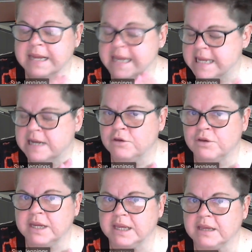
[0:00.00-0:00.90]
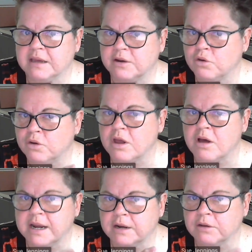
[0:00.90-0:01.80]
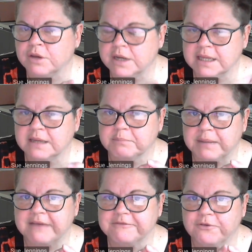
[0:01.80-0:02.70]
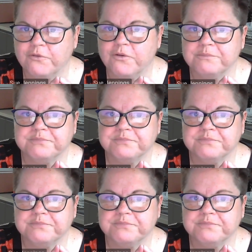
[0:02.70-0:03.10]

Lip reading: e-learning, an online learning platform.